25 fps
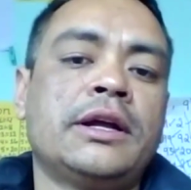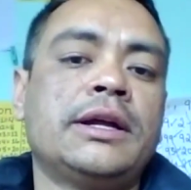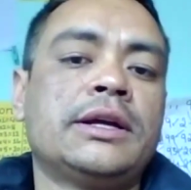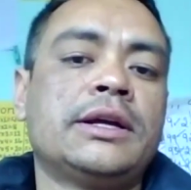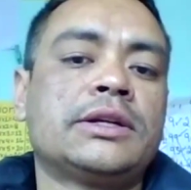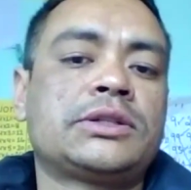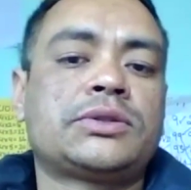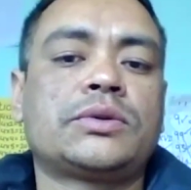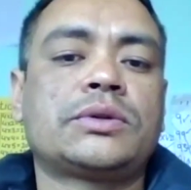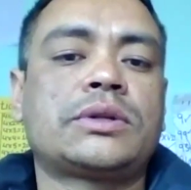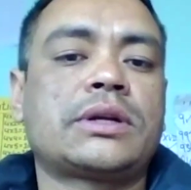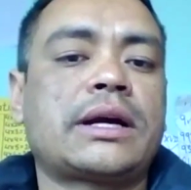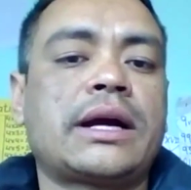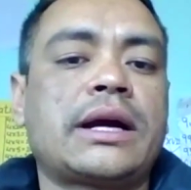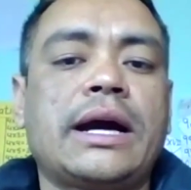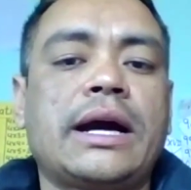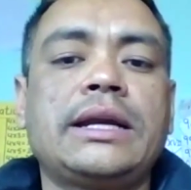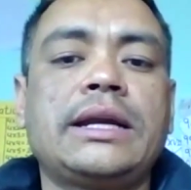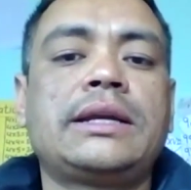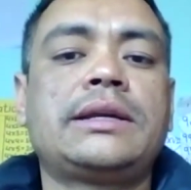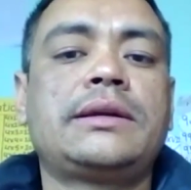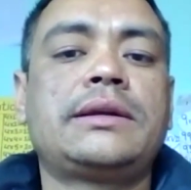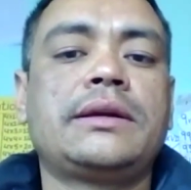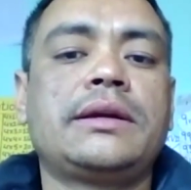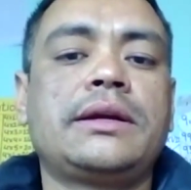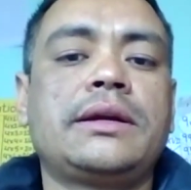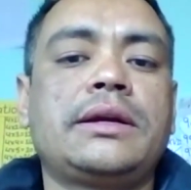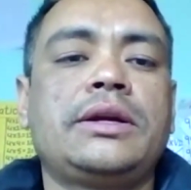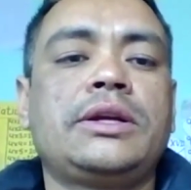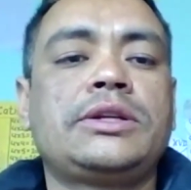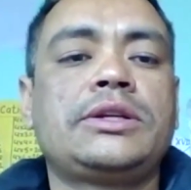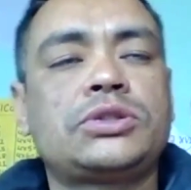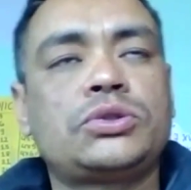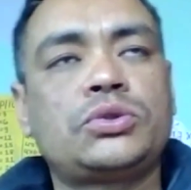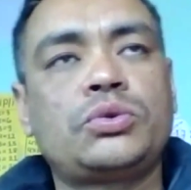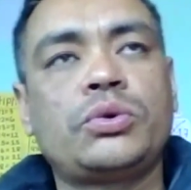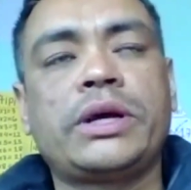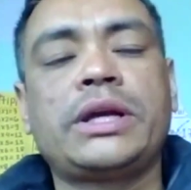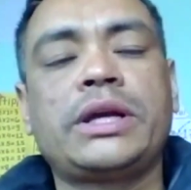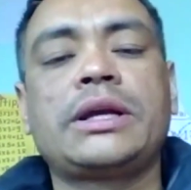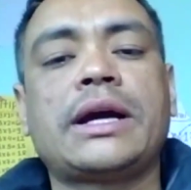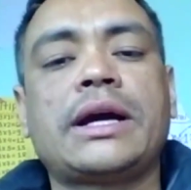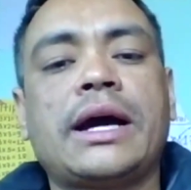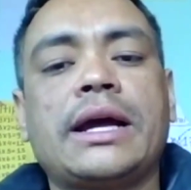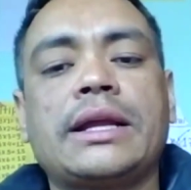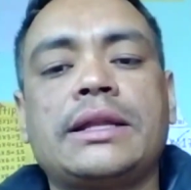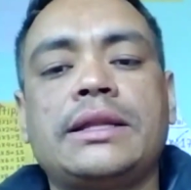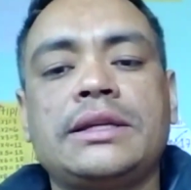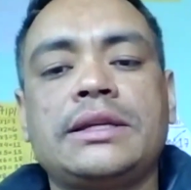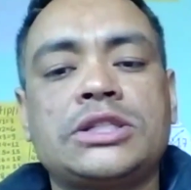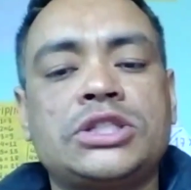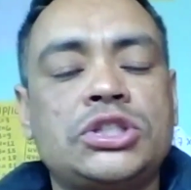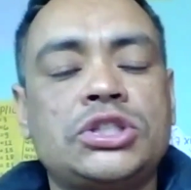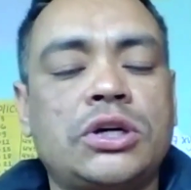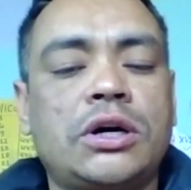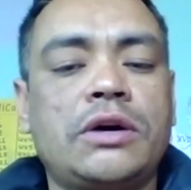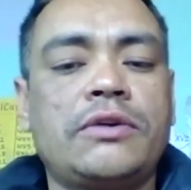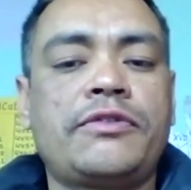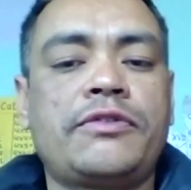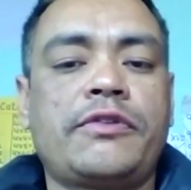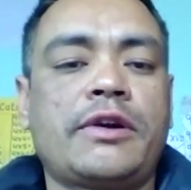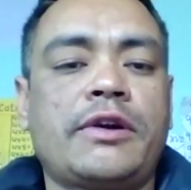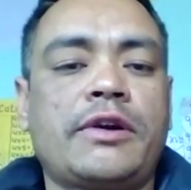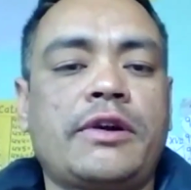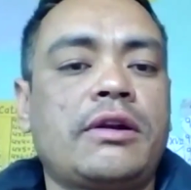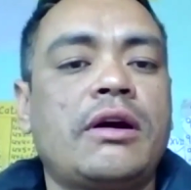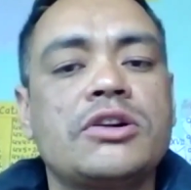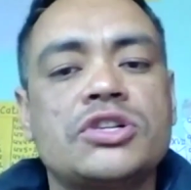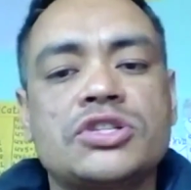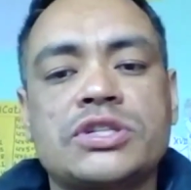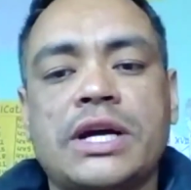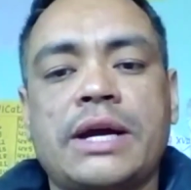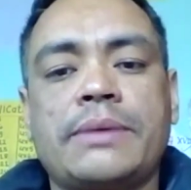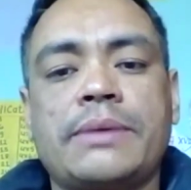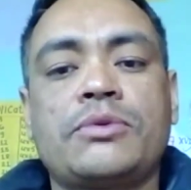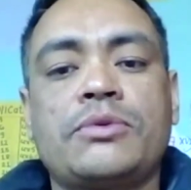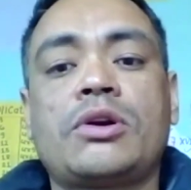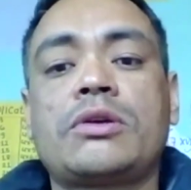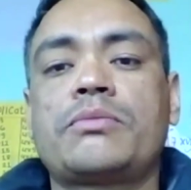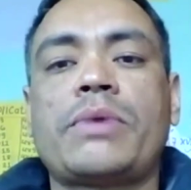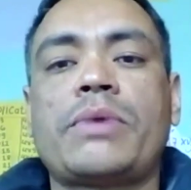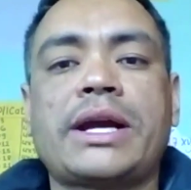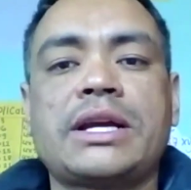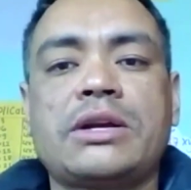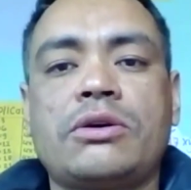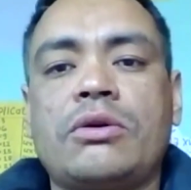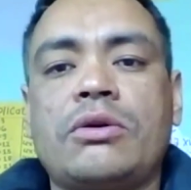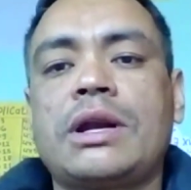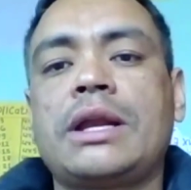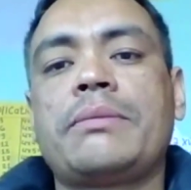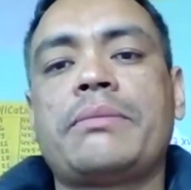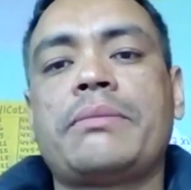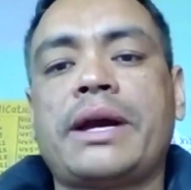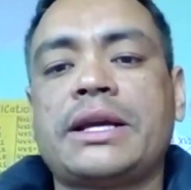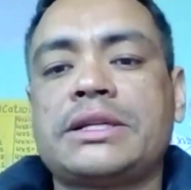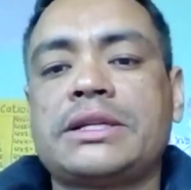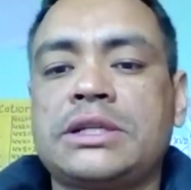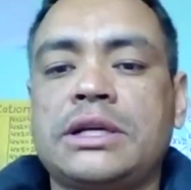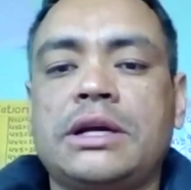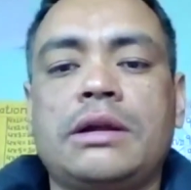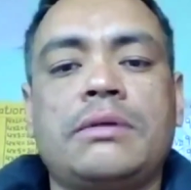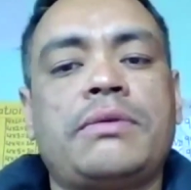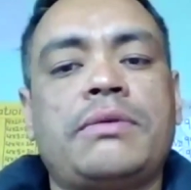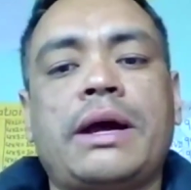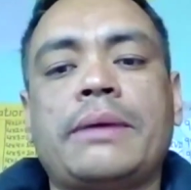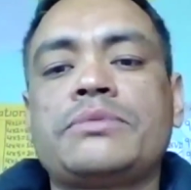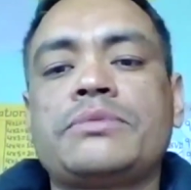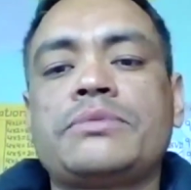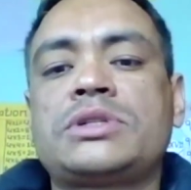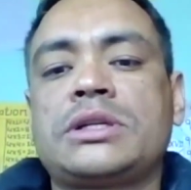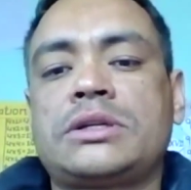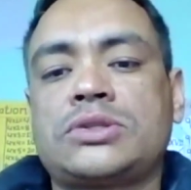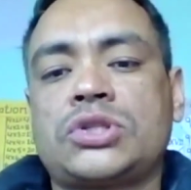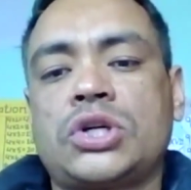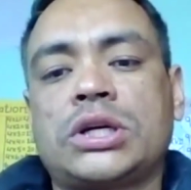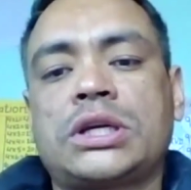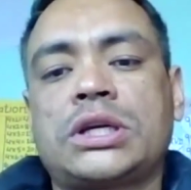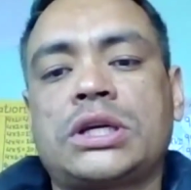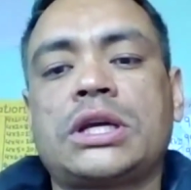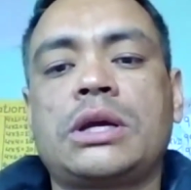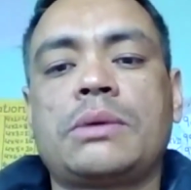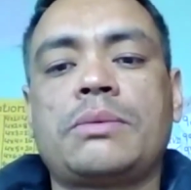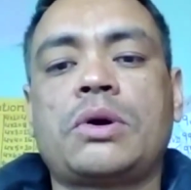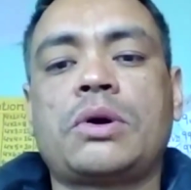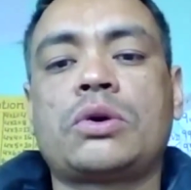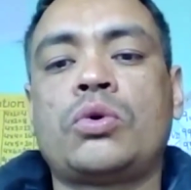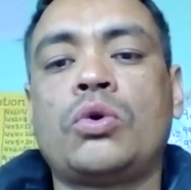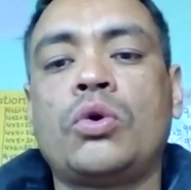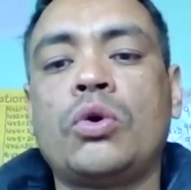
So the guide is doing this job for a long time, not only myself. I'm talking about